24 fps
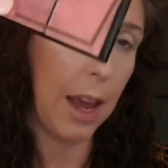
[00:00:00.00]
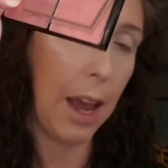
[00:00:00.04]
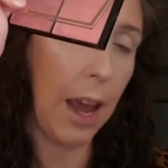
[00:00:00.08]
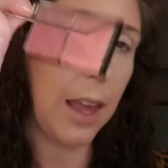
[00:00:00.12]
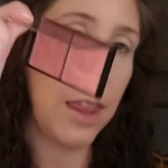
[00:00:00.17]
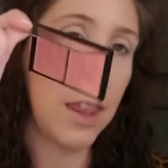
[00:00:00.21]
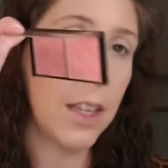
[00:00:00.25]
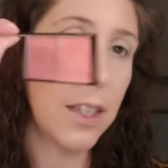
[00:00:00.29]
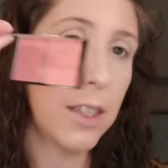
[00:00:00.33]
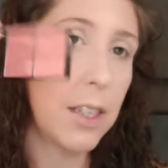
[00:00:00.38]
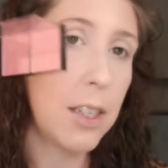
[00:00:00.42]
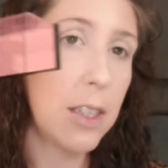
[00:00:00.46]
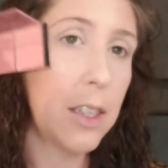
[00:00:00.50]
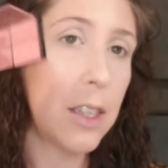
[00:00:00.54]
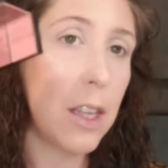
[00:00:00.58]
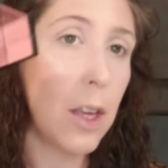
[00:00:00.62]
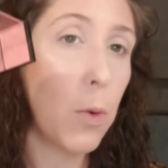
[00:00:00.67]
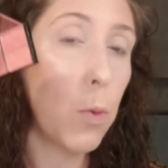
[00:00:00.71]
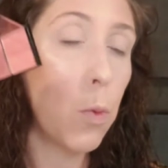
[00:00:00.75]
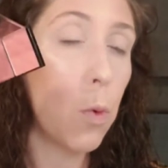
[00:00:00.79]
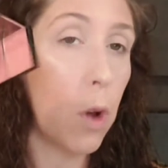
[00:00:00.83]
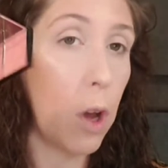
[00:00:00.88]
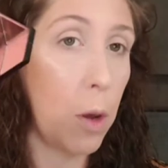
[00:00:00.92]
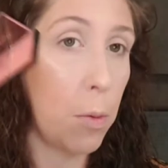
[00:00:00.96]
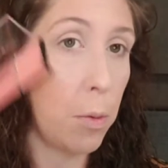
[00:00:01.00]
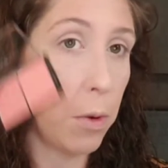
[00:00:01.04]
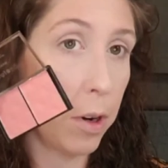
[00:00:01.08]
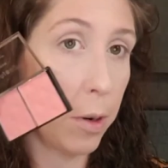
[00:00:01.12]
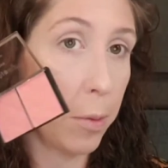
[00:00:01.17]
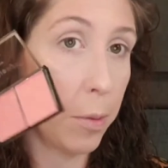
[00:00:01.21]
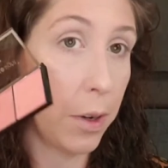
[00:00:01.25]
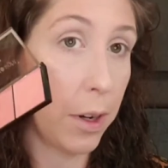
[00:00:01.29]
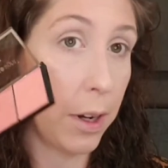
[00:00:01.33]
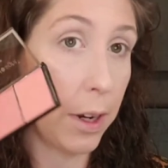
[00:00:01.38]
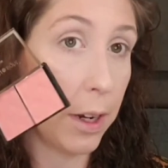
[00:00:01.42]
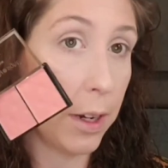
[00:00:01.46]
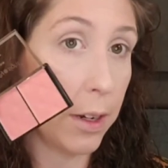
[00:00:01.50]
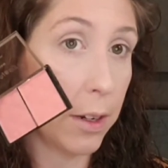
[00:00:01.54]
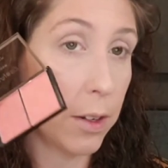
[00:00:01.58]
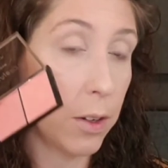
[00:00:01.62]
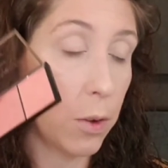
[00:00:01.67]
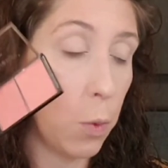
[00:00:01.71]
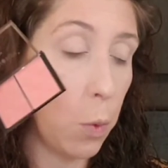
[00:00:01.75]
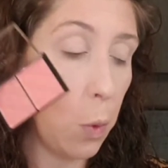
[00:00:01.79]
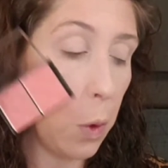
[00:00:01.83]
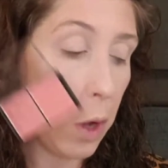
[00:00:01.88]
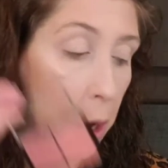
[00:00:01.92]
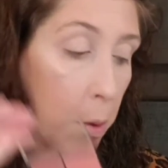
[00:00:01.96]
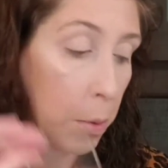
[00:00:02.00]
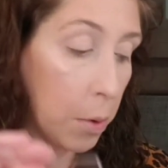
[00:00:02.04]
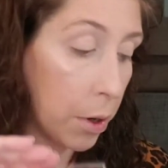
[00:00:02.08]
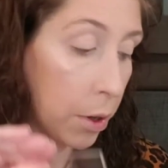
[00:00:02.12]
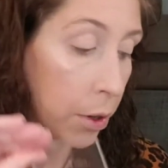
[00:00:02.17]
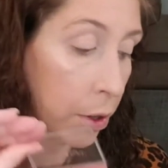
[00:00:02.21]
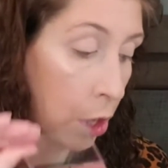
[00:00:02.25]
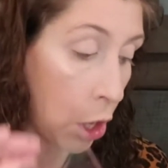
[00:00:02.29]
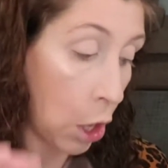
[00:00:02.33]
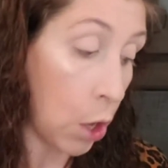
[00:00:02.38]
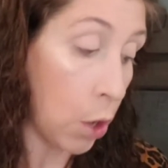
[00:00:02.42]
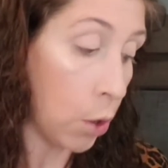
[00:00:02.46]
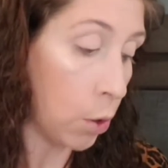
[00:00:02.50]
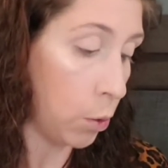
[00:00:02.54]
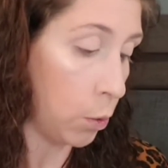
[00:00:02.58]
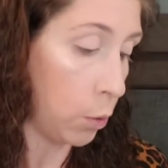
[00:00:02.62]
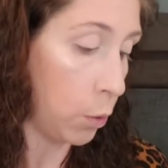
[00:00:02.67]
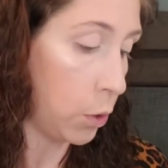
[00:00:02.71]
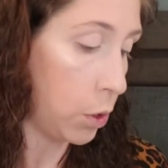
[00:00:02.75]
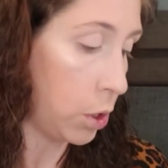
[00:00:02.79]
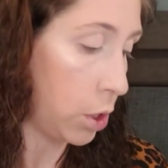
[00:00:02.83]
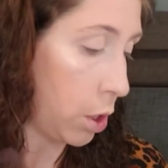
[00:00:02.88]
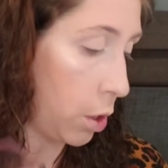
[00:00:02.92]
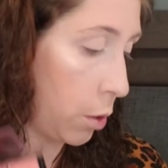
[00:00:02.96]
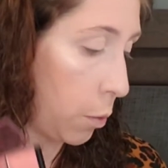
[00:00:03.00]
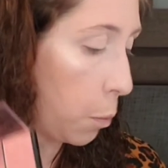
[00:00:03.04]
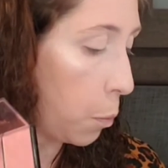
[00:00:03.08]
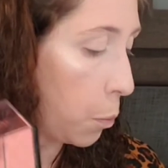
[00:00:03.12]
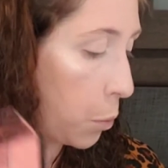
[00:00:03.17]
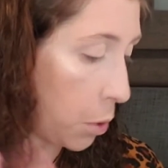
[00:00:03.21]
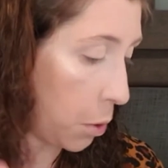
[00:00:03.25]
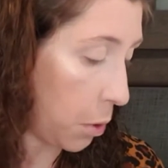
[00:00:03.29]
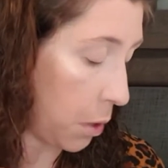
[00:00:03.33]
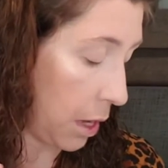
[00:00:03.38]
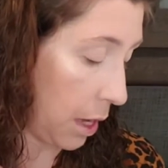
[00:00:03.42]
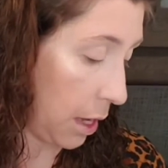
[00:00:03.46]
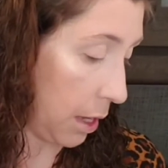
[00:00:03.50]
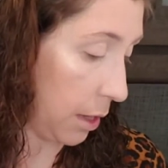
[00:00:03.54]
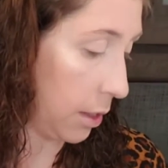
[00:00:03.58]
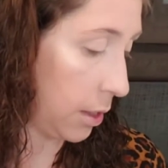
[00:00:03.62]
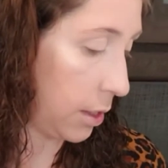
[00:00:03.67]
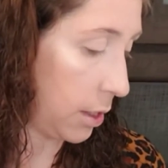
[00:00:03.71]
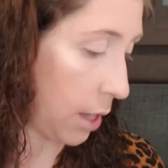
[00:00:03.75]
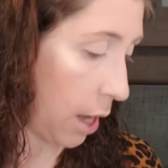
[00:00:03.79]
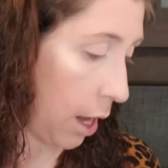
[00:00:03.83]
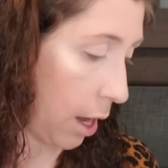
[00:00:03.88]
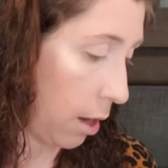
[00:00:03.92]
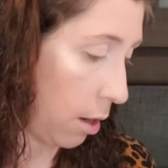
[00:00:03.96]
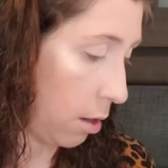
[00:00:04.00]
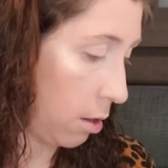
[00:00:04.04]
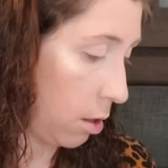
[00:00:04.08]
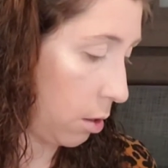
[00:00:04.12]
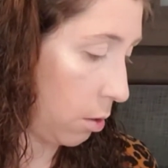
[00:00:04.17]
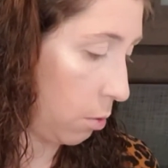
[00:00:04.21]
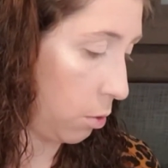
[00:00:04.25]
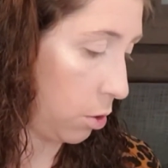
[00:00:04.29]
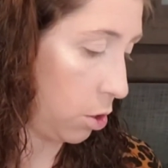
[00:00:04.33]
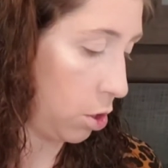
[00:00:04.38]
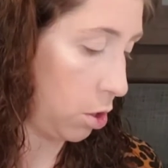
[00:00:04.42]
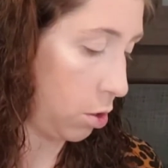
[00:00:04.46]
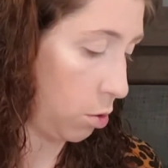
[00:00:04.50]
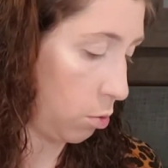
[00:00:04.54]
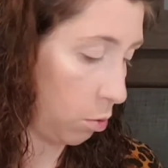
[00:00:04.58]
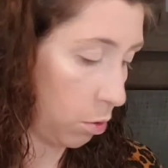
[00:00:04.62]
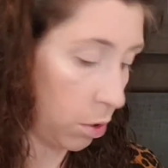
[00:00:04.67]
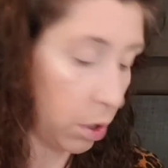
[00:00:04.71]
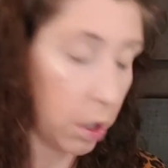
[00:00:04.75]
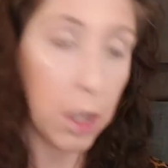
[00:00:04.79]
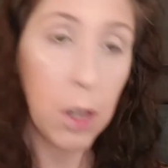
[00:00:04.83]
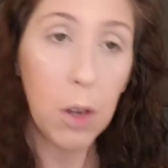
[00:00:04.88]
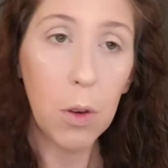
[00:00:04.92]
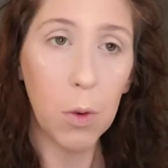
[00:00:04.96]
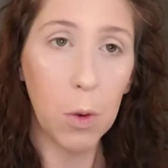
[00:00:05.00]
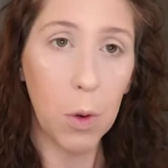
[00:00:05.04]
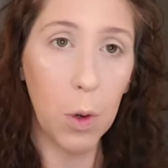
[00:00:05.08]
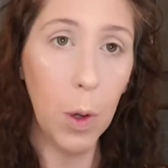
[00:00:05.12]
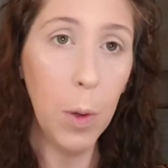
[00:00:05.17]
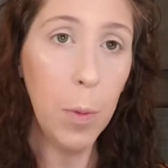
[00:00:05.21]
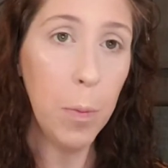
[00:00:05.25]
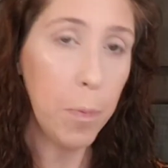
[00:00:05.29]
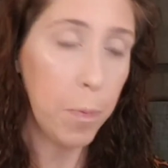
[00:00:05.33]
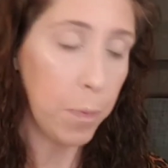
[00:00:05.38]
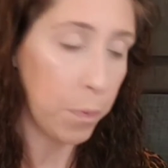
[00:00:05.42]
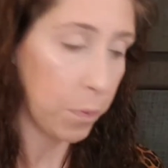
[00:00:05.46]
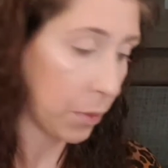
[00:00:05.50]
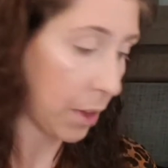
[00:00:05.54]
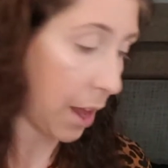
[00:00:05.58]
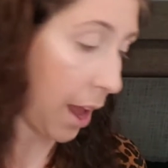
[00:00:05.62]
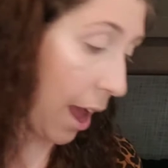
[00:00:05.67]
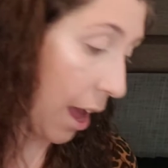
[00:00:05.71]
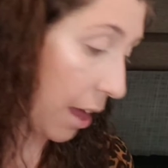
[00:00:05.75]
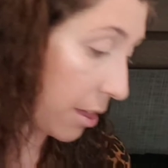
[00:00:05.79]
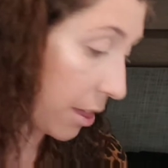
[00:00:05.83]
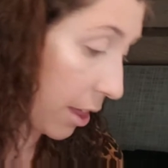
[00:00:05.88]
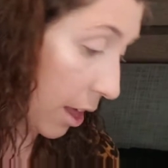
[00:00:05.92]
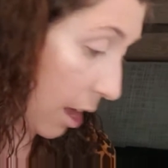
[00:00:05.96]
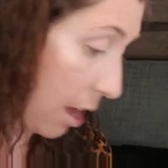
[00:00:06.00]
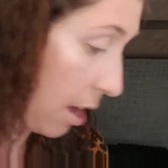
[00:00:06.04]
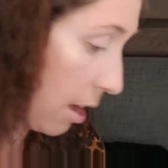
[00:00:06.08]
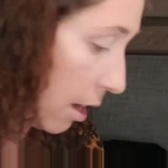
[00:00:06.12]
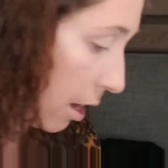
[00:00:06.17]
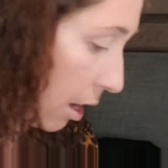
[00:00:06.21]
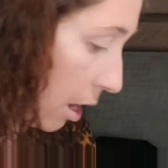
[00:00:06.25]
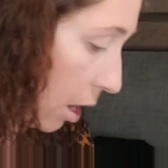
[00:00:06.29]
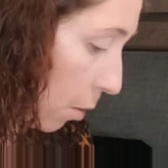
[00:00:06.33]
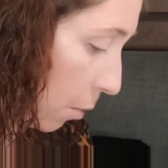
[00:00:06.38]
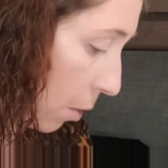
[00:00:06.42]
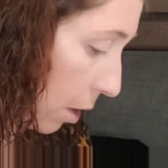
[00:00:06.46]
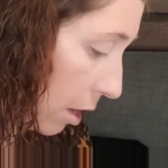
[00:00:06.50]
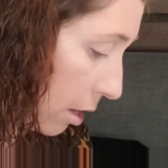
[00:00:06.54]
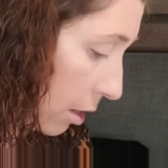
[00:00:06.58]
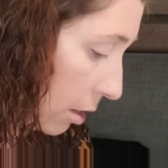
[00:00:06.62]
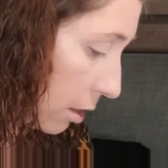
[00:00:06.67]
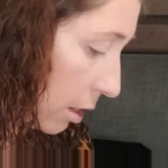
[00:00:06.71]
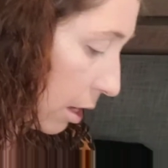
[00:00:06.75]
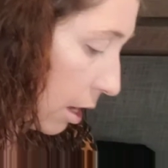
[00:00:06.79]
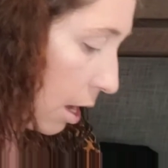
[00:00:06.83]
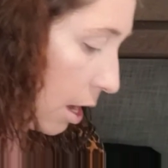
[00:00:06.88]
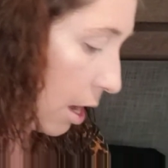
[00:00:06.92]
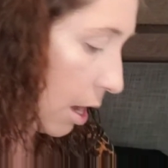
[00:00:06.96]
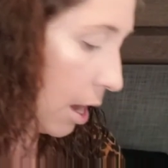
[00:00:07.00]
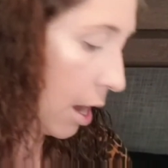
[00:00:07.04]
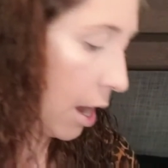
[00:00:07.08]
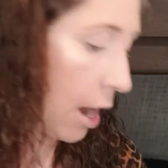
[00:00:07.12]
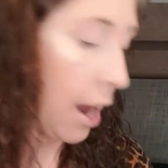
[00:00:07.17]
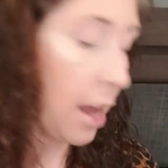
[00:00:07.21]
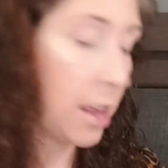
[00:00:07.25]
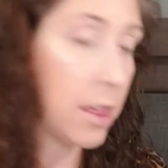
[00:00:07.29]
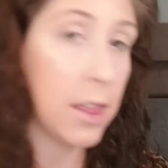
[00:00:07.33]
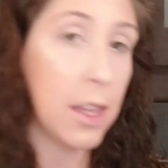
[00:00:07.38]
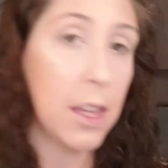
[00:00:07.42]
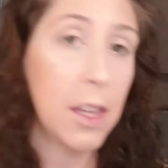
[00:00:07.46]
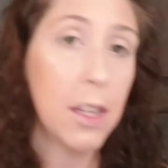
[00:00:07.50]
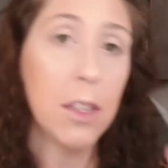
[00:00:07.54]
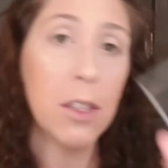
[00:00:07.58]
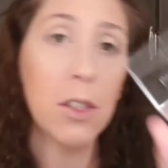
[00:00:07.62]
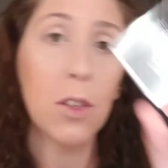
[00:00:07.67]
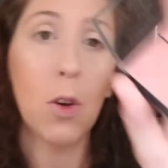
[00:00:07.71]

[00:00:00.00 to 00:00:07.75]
and this is the Walmart brand. Walmart owns Beauty Insight, which is really cool, I think, anyways. And this